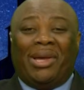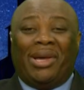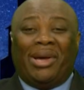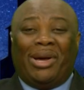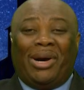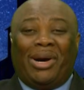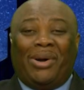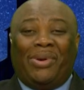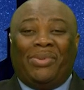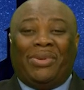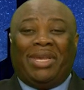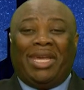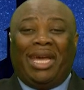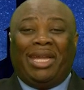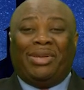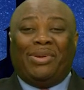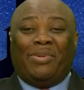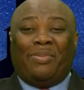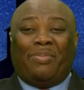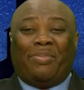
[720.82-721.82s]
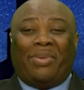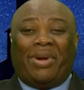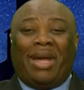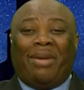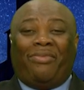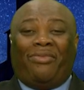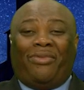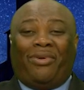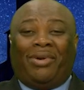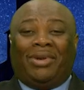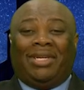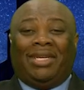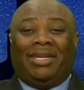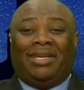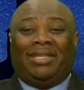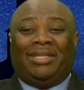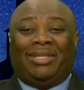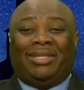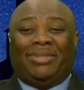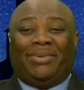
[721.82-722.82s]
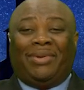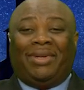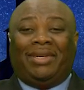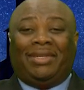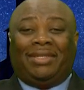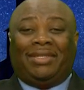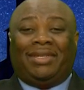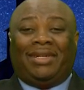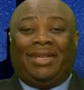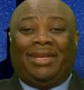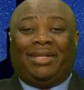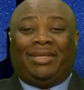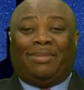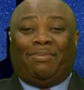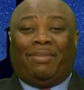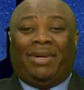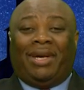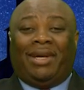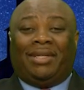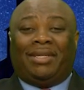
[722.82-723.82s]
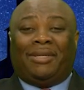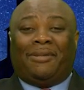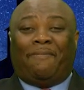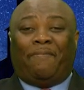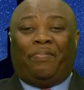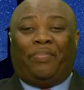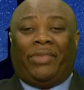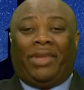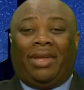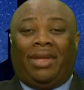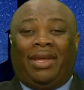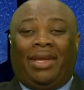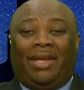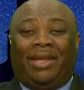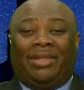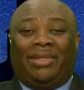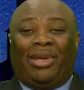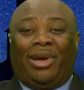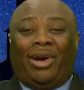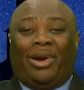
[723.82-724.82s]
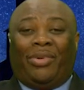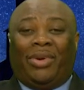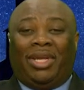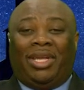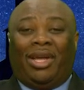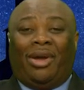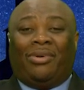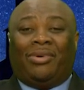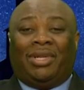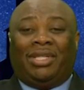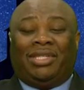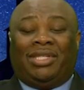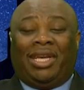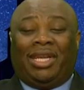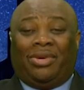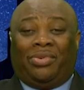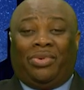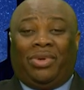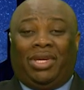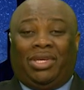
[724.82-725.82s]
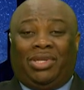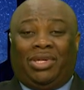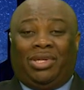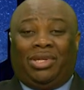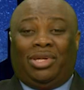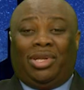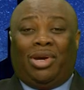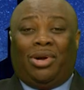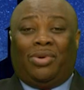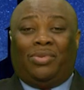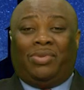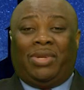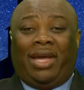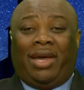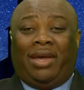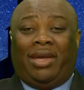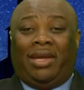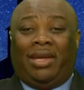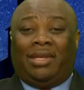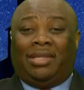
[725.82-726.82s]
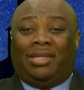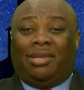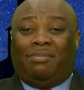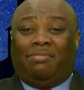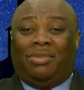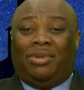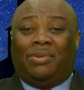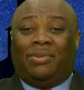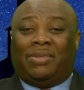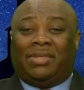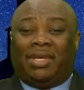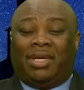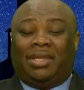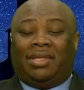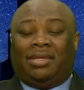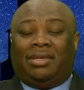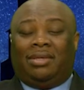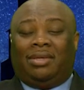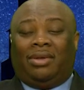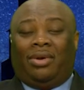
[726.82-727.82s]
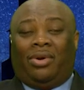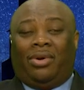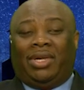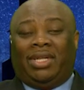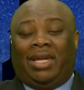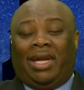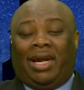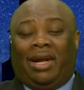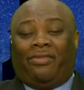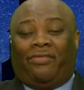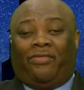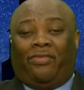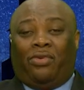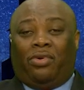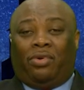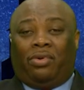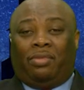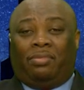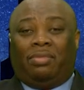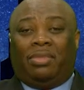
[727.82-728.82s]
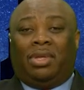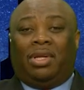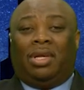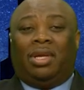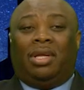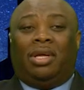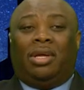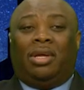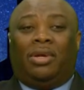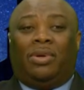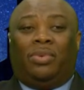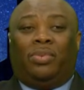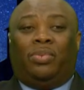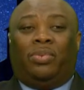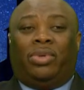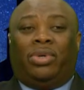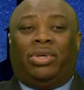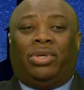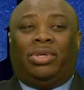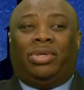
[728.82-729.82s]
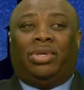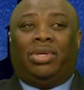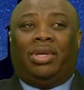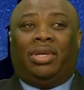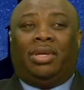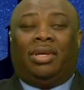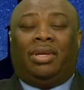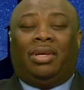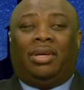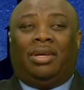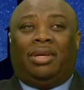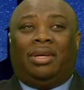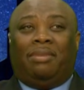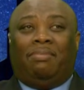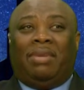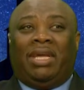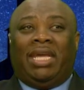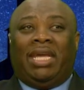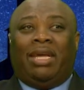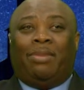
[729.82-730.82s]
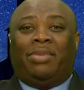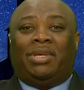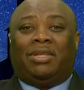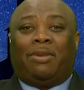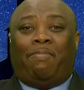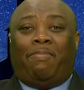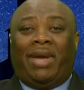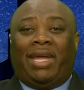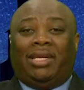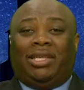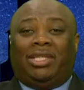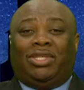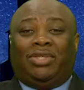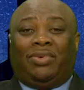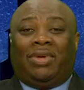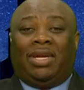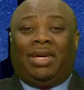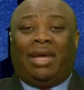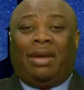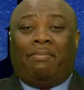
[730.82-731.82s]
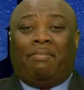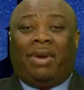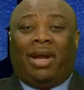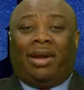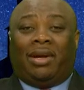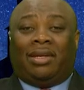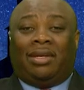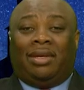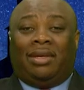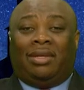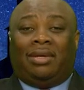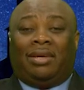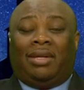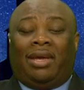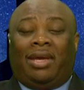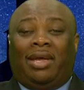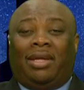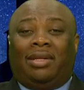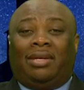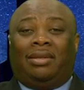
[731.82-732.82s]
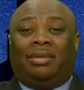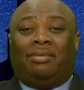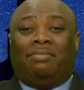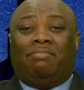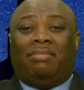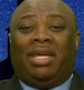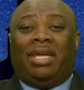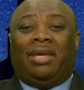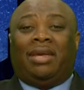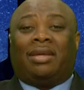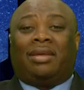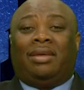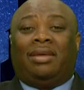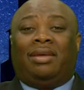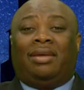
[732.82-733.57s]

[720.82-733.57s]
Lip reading: How we can now prep for these strange taste buds that our younger generation know that into music or the art form would be able to penetrate that market and make